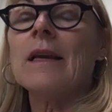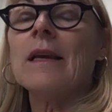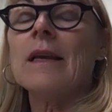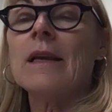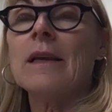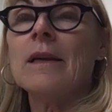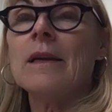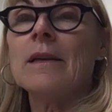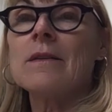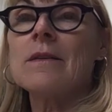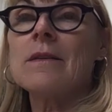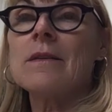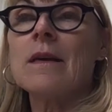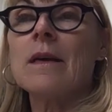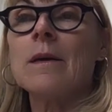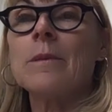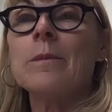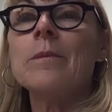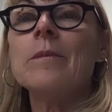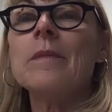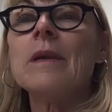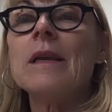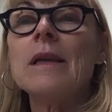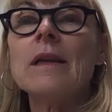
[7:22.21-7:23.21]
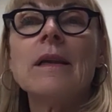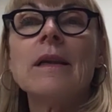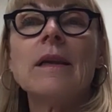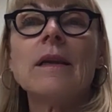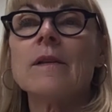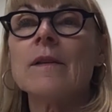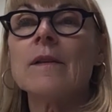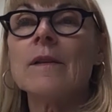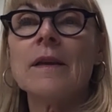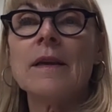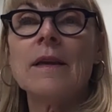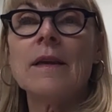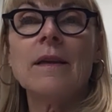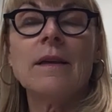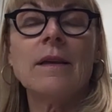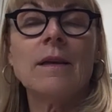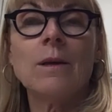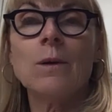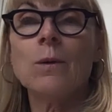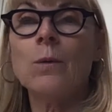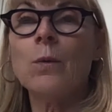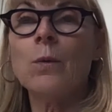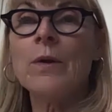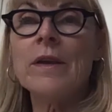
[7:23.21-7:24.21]
It's
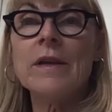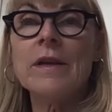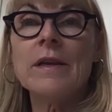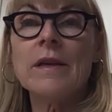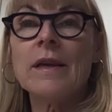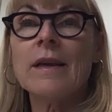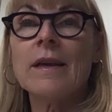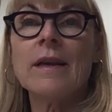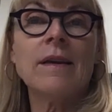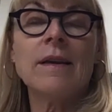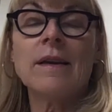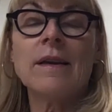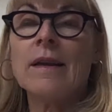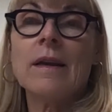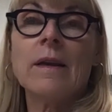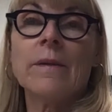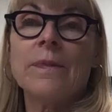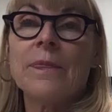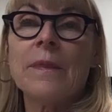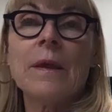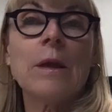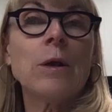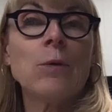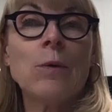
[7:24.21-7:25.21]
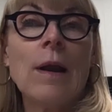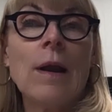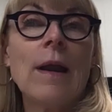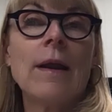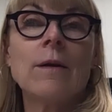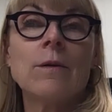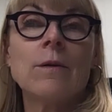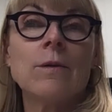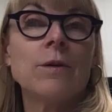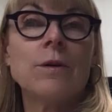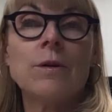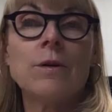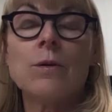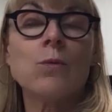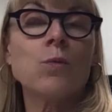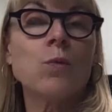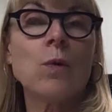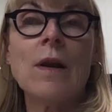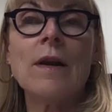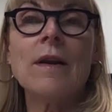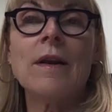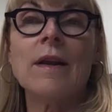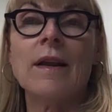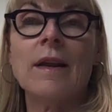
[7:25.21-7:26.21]
immediately we can hit the ground
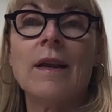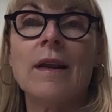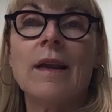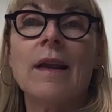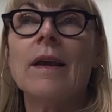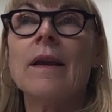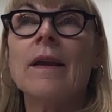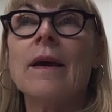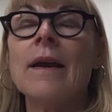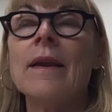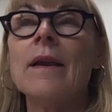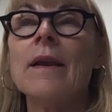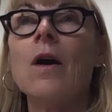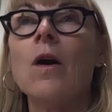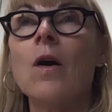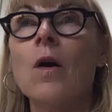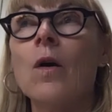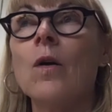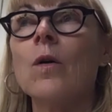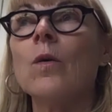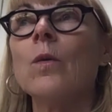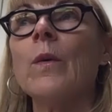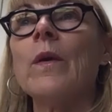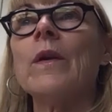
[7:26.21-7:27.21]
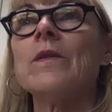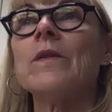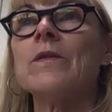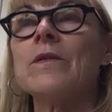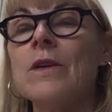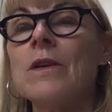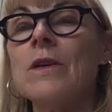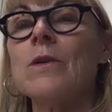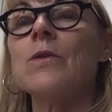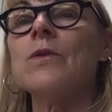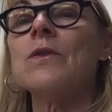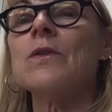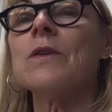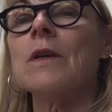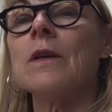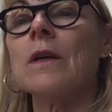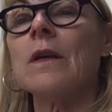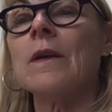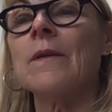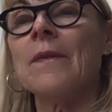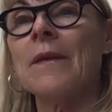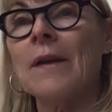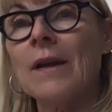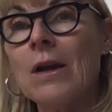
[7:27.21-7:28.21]
running. And I always use it
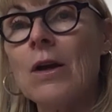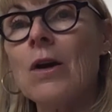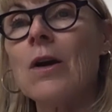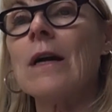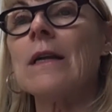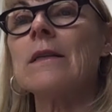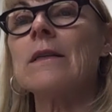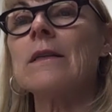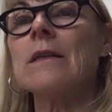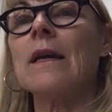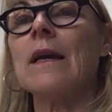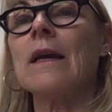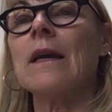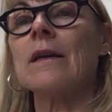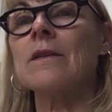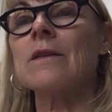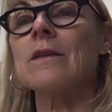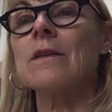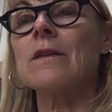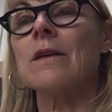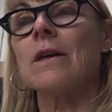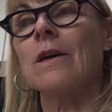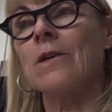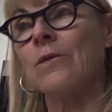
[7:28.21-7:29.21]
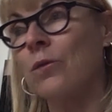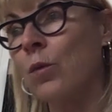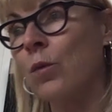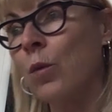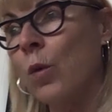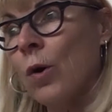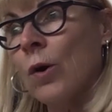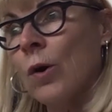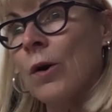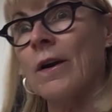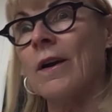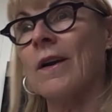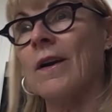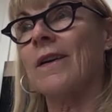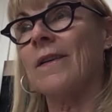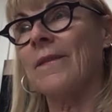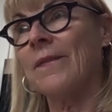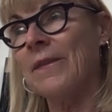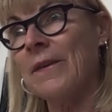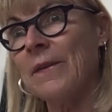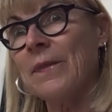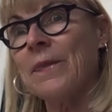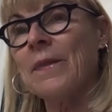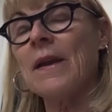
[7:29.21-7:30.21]
in the context of work
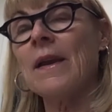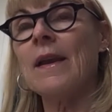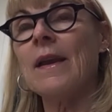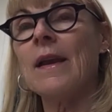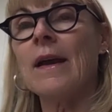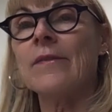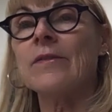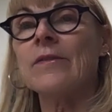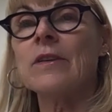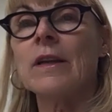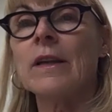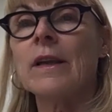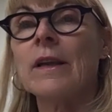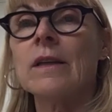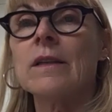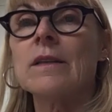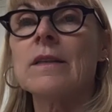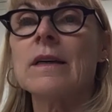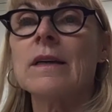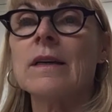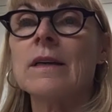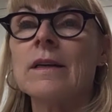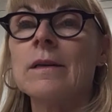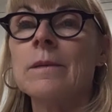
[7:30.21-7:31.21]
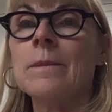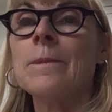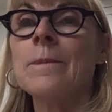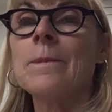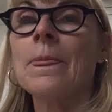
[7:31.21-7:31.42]
that they have to get done.